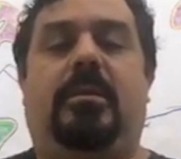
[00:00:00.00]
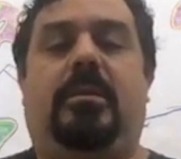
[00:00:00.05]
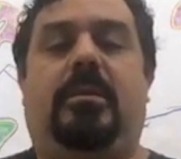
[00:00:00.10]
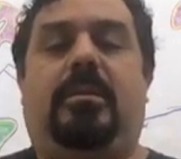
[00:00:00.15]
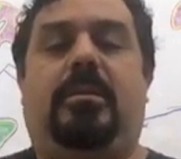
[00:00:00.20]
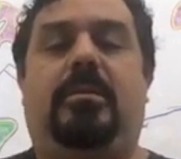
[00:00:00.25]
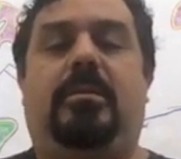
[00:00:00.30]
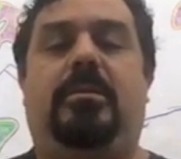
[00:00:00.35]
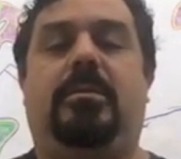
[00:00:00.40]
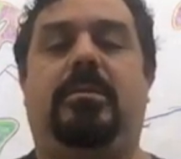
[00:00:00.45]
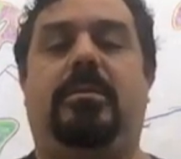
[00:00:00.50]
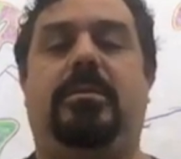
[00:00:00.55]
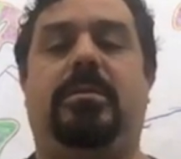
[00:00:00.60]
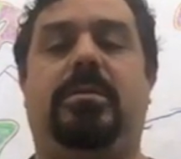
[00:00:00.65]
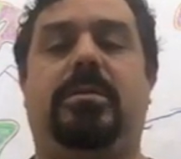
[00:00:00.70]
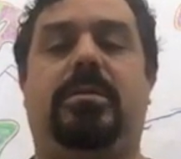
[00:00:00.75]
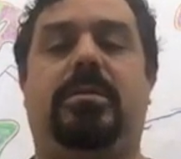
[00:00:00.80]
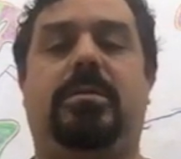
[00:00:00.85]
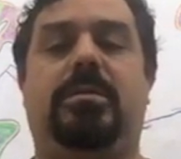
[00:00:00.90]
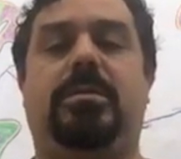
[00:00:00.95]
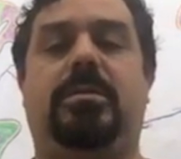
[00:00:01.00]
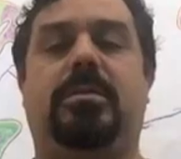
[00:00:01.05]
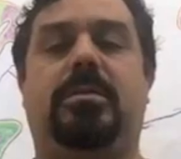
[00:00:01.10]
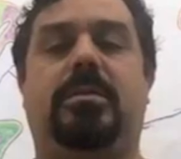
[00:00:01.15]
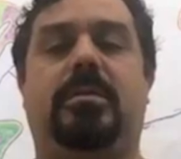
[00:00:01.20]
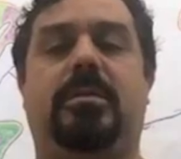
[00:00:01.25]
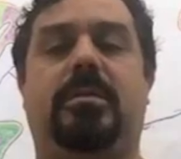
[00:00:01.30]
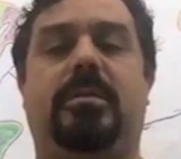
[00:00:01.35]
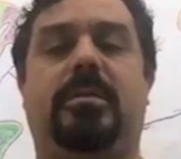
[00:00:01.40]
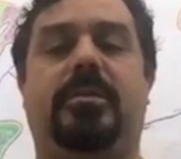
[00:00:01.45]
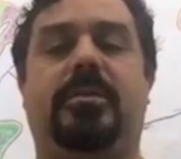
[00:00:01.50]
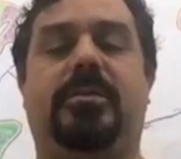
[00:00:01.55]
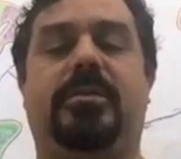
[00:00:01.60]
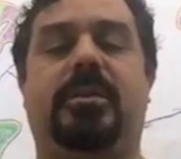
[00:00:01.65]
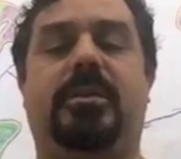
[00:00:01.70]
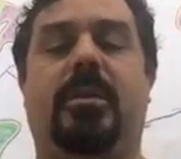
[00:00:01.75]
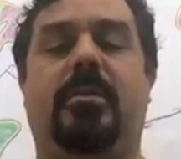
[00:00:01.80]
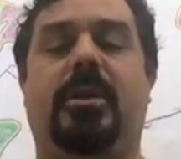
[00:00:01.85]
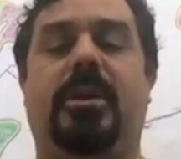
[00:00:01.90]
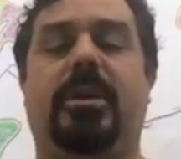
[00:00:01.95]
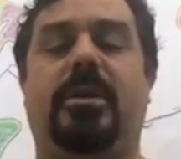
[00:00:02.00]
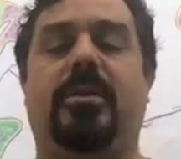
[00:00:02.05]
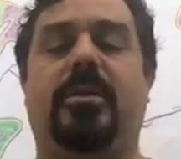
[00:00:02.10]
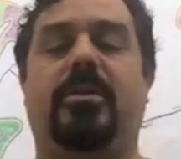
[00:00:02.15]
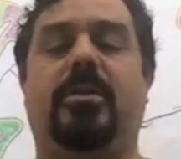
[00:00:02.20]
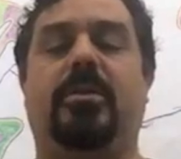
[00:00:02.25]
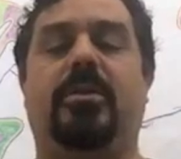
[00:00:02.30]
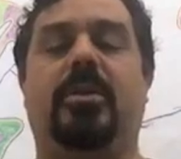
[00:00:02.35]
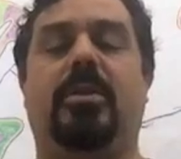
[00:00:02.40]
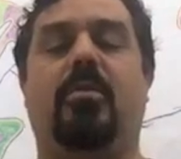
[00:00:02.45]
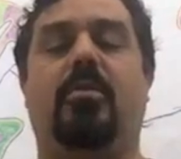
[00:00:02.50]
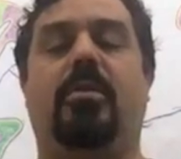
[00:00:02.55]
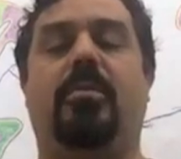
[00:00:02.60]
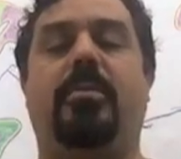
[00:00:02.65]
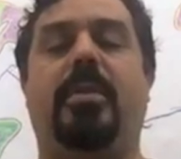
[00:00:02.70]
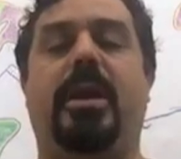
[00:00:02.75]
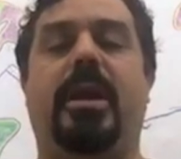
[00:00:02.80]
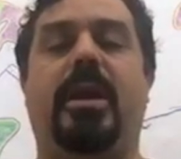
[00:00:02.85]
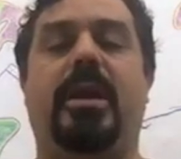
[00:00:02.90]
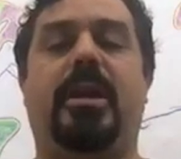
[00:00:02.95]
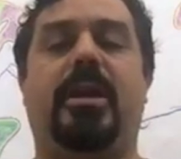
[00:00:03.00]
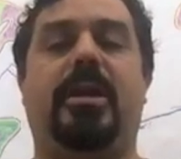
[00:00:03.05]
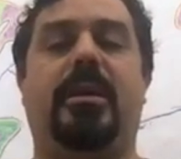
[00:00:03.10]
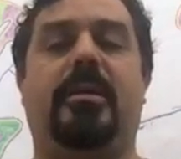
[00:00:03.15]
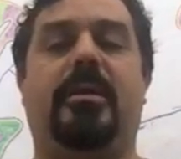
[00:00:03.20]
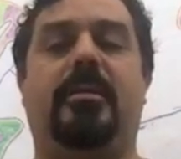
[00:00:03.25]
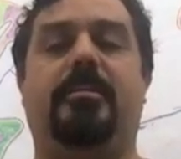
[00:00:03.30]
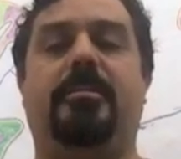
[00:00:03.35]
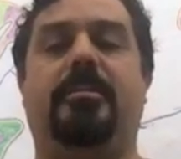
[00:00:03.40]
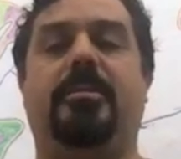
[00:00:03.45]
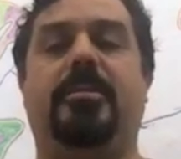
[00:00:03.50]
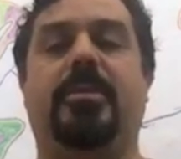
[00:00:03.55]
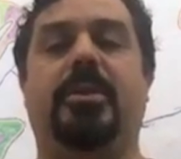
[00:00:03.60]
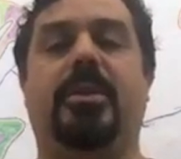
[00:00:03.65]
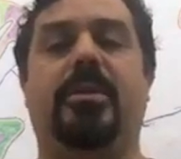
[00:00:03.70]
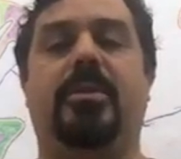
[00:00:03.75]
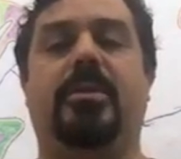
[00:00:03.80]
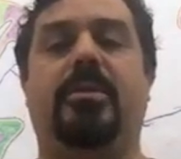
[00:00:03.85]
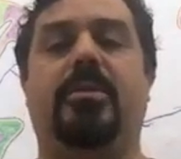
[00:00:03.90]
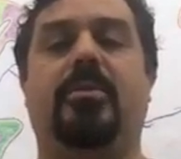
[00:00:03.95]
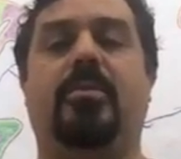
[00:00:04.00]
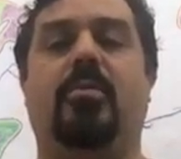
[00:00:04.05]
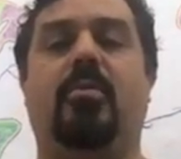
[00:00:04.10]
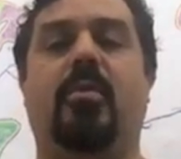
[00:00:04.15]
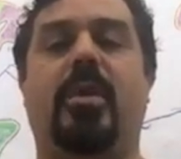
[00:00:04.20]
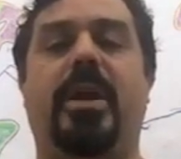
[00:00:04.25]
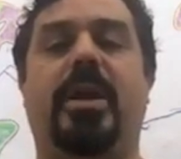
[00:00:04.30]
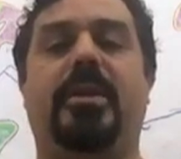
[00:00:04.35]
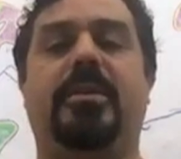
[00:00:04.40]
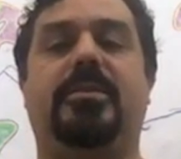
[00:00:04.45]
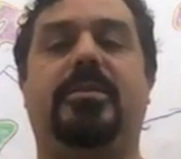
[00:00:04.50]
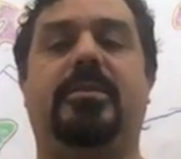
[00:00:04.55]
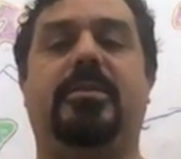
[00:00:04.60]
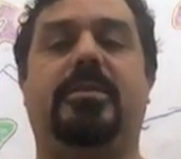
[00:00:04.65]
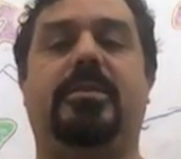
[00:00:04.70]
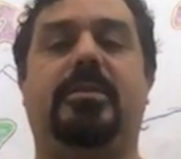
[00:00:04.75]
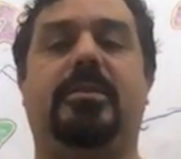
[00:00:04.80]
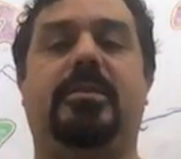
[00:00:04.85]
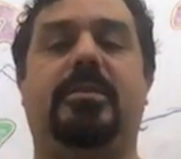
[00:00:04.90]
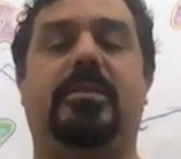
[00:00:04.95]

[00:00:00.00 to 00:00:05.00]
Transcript: the stomach, the lower back, the waist,